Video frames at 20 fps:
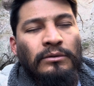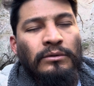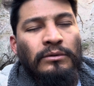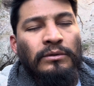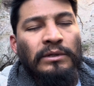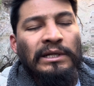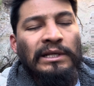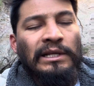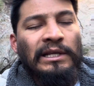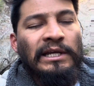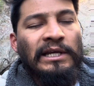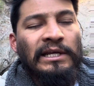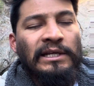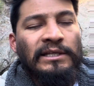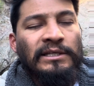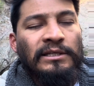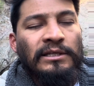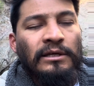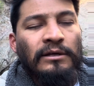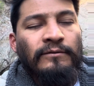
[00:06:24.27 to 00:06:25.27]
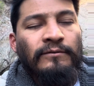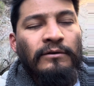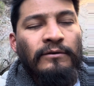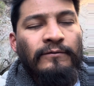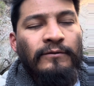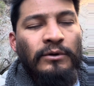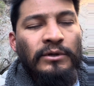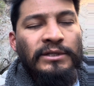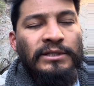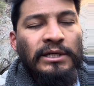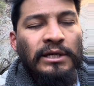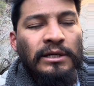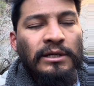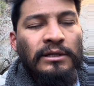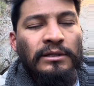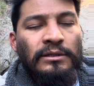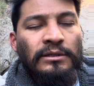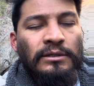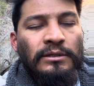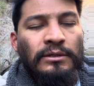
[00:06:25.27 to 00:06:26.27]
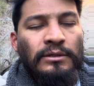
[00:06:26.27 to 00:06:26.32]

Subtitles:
release it for 4 seconds,